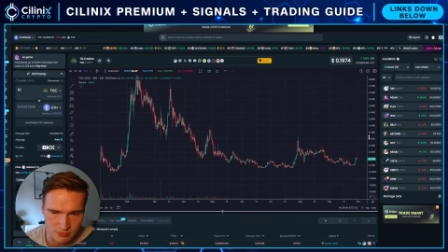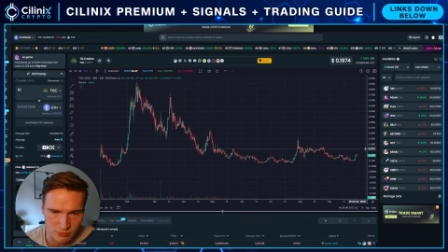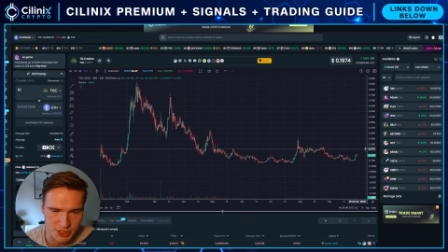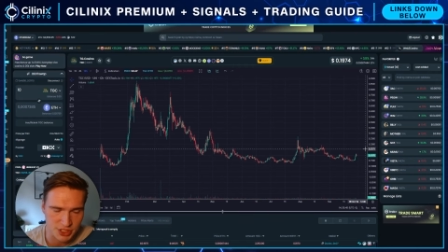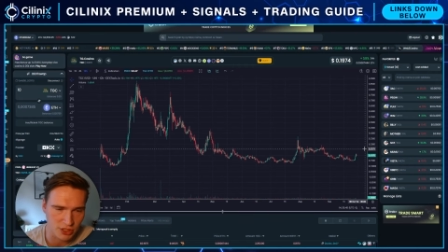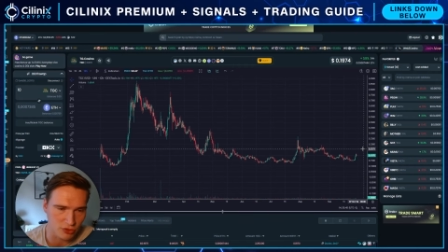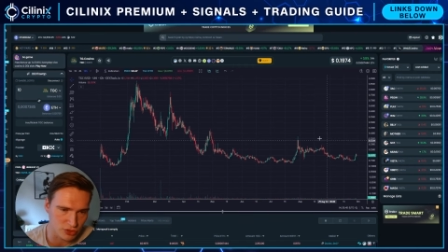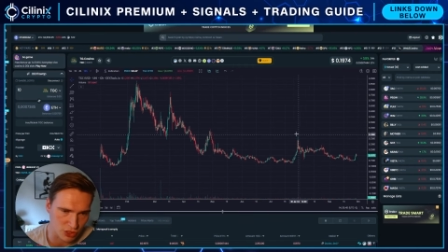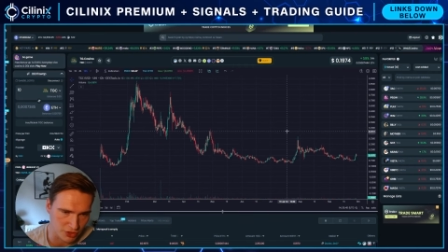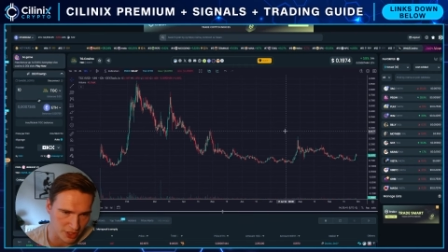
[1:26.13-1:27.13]
which uh,
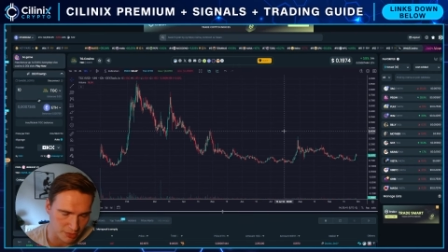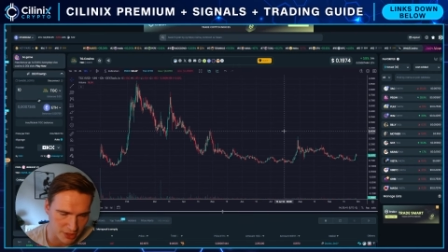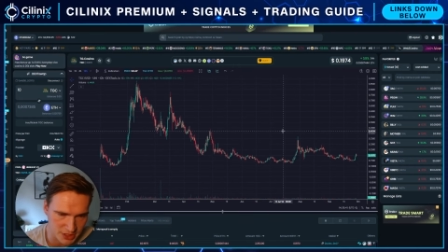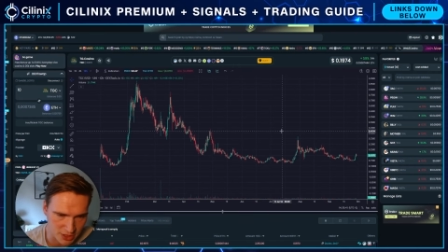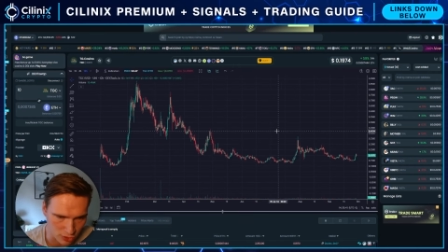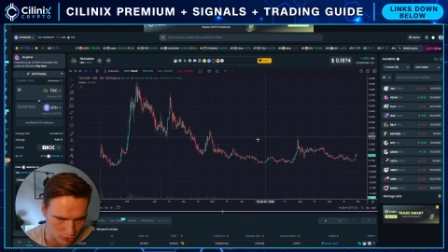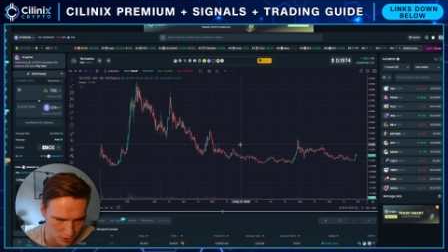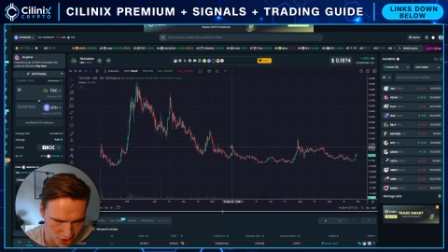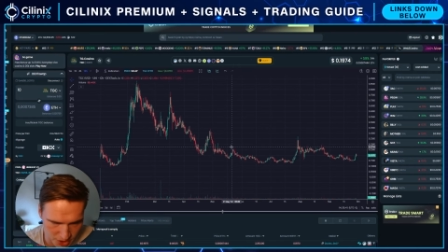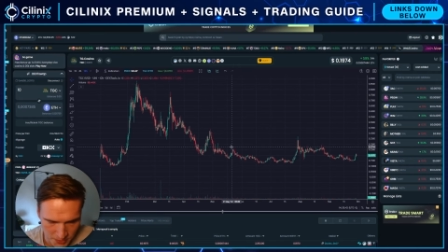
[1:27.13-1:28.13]
also did a pre sale
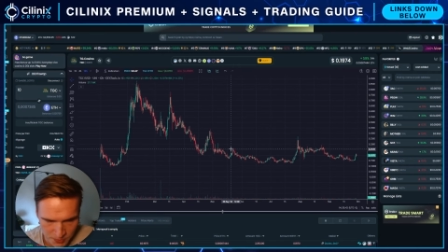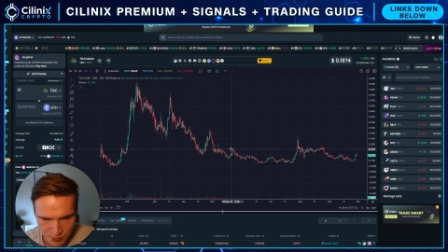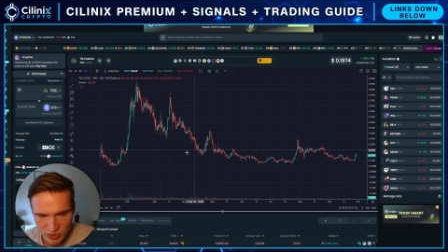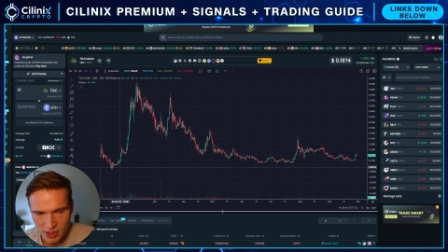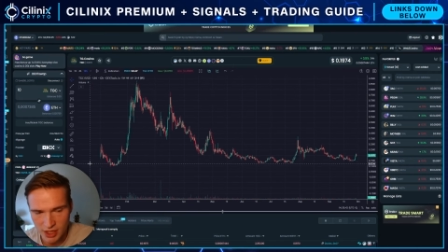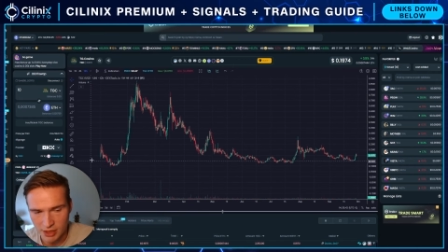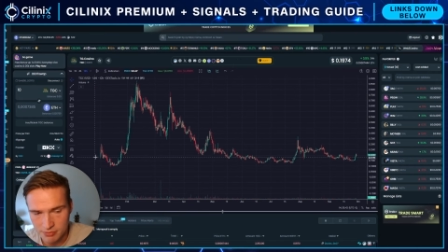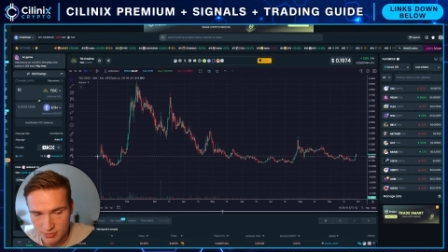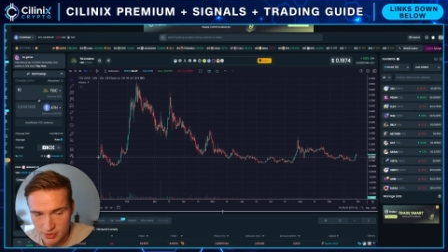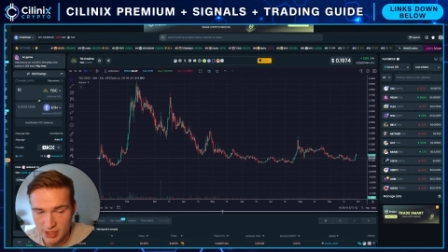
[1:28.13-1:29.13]
launch,
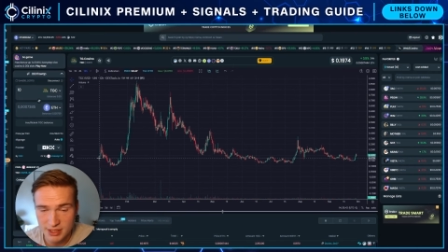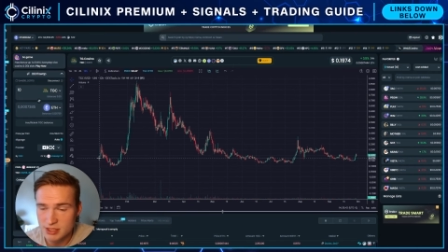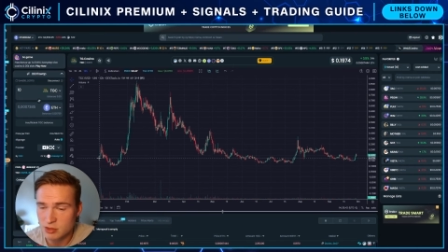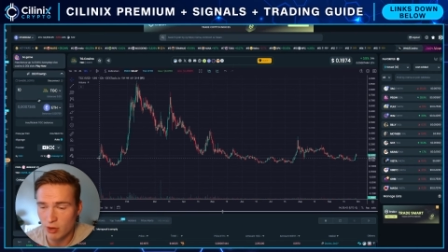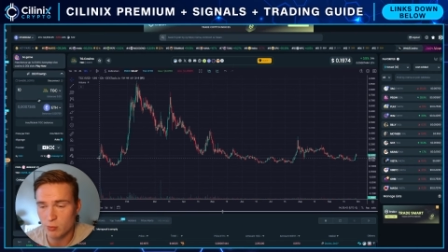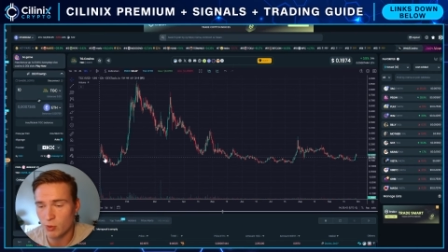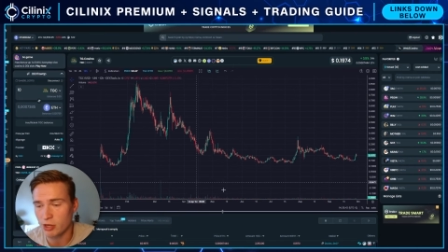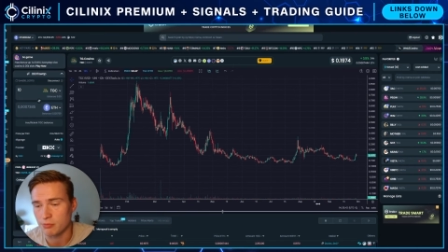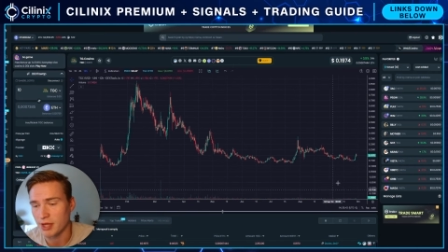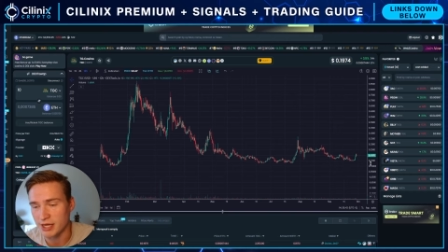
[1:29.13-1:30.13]
um, that did quite
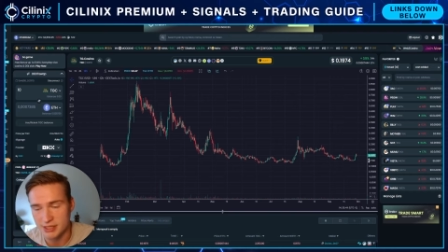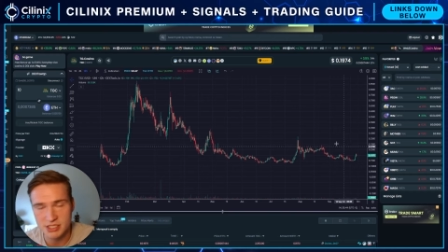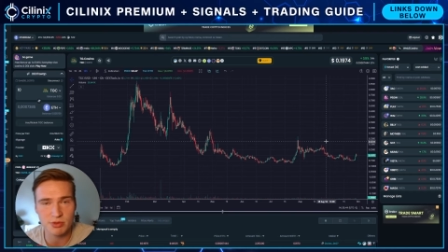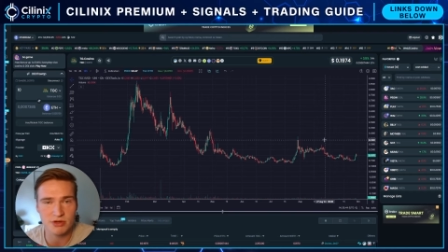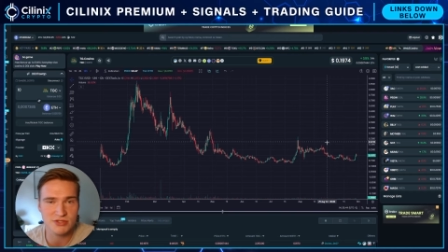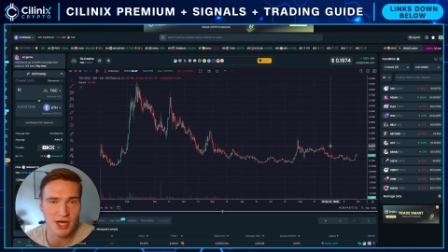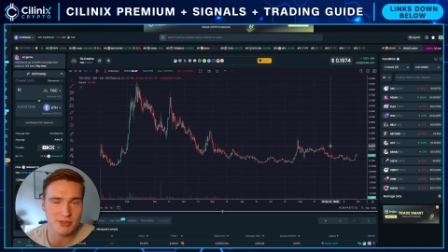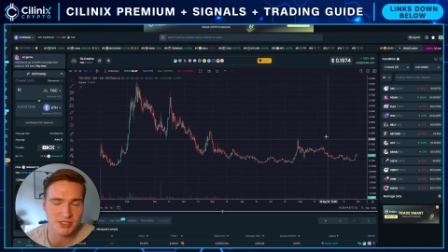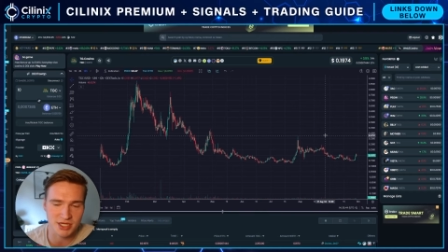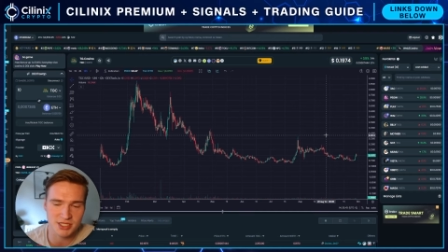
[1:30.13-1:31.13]
well. And at this point of time,
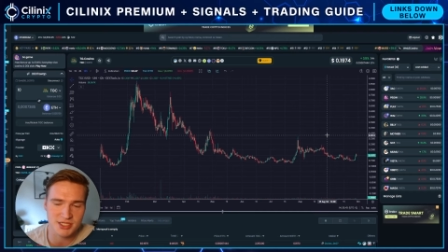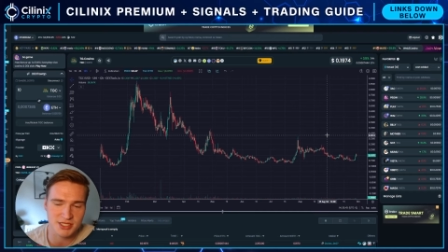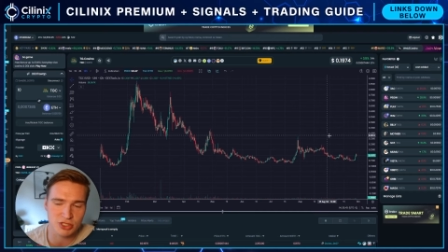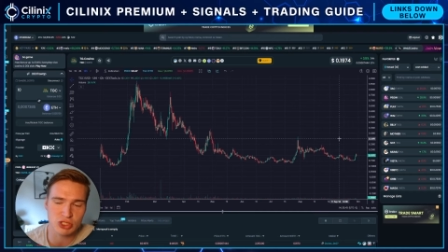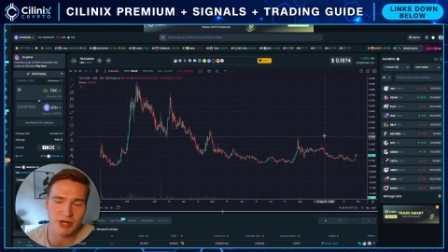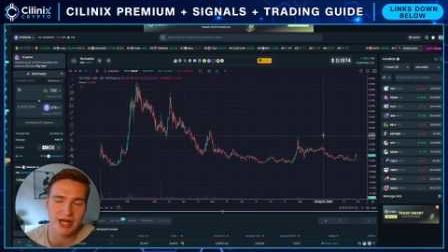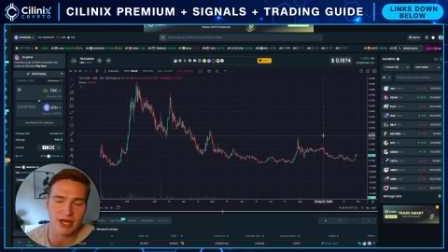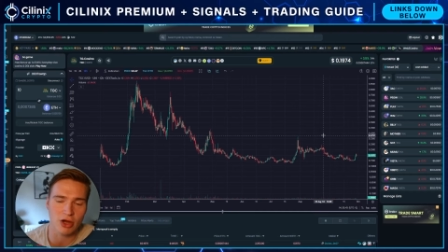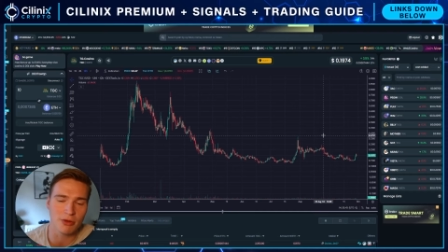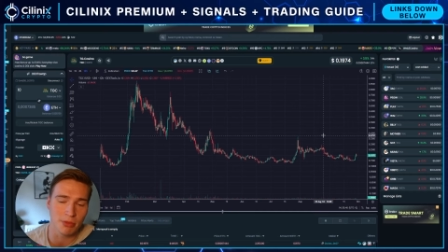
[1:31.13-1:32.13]
it's actually still
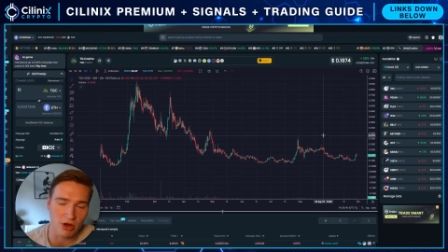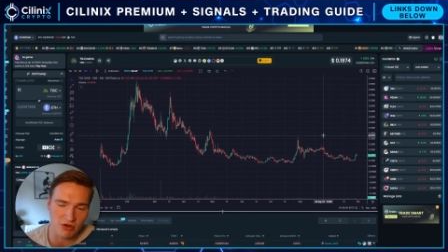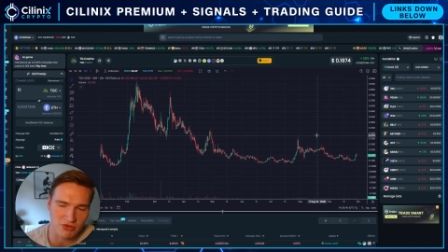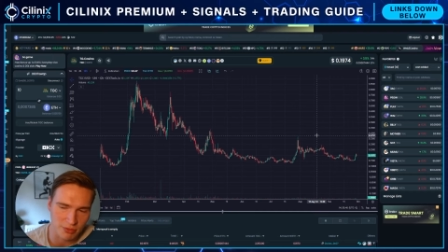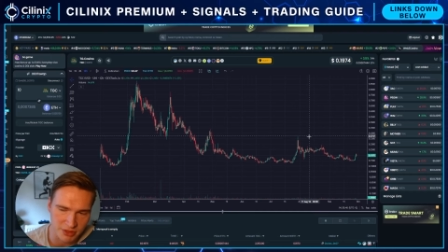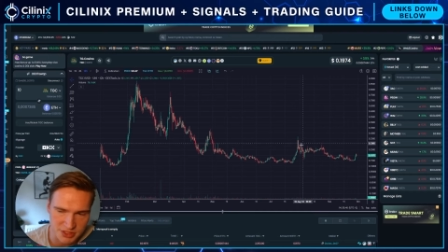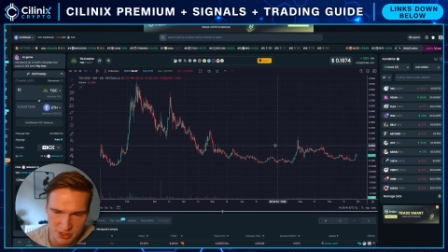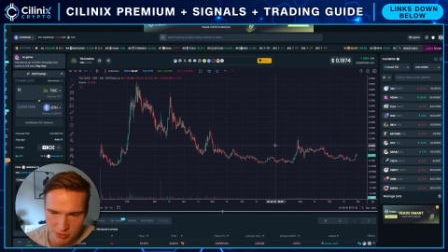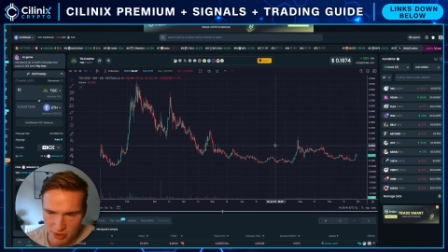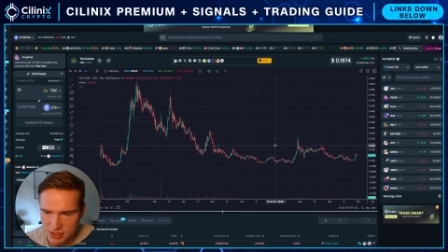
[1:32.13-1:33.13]
trading above the pre
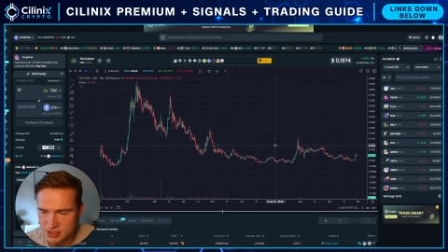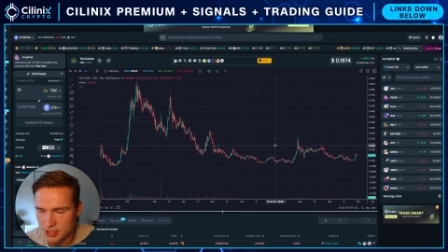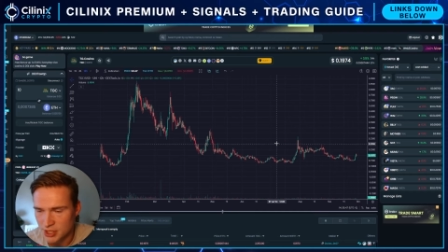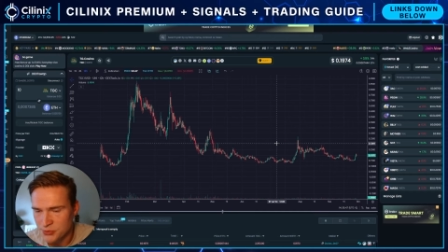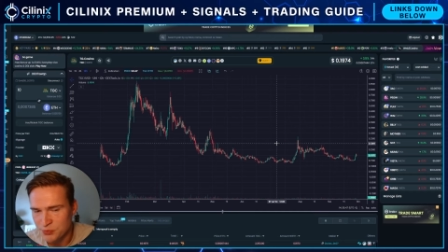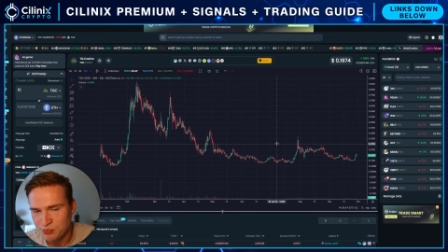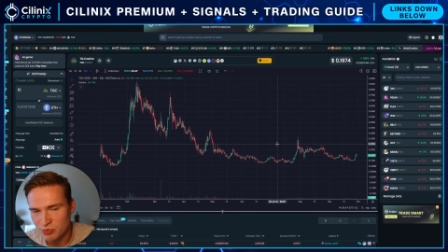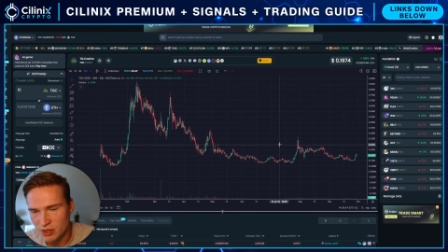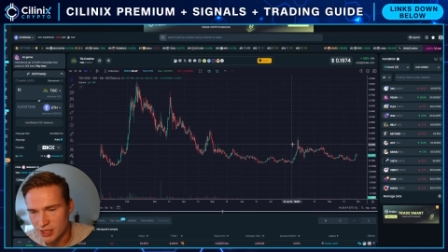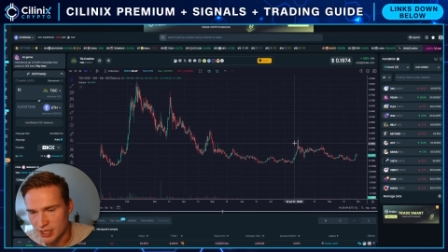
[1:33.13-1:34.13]
sale price.
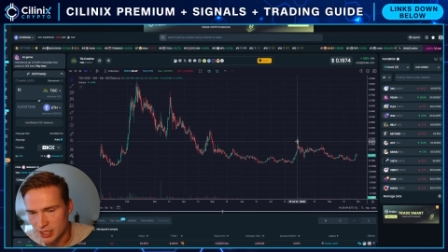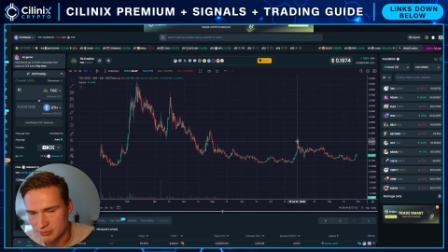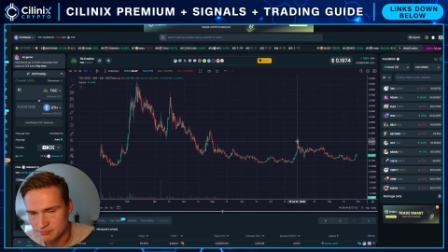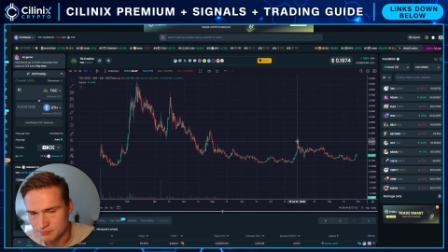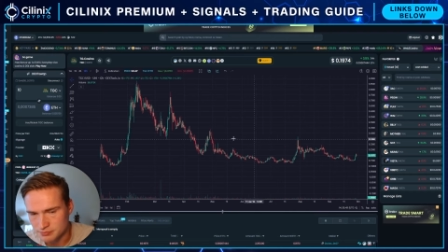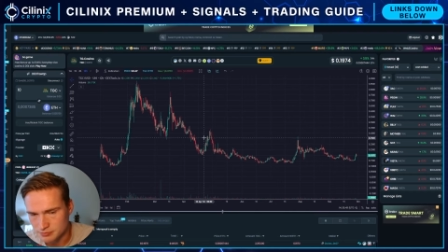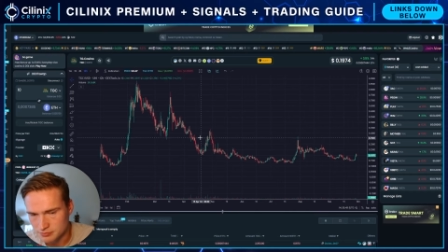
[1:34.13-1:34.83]
Um,